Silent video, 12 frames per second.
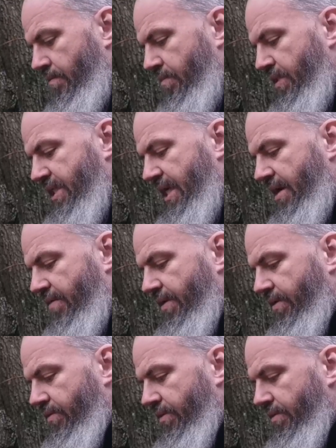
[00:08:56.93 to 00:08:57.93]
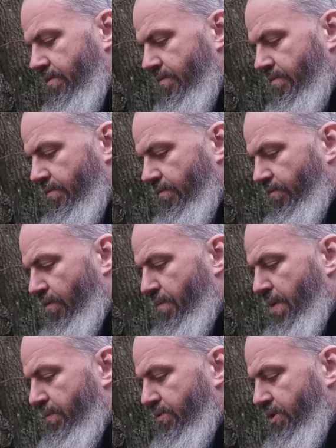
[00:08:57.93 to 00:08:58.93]
material for
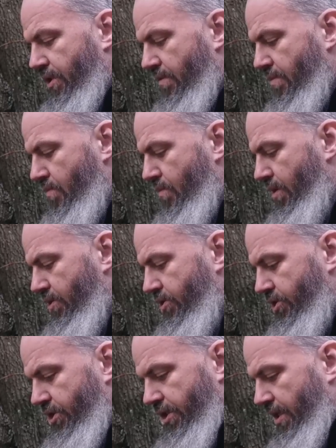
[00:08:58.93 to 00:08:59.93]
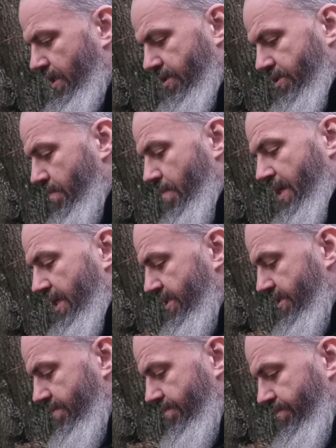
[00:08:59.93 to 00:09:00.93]
people to come and watch, that's
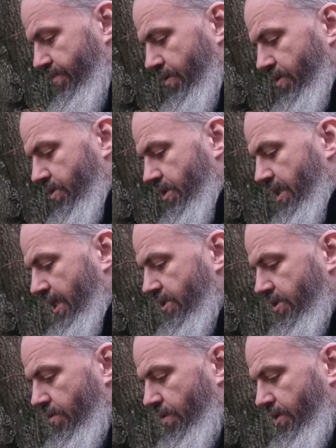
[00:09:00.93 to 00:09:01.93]
amazing. It's nice to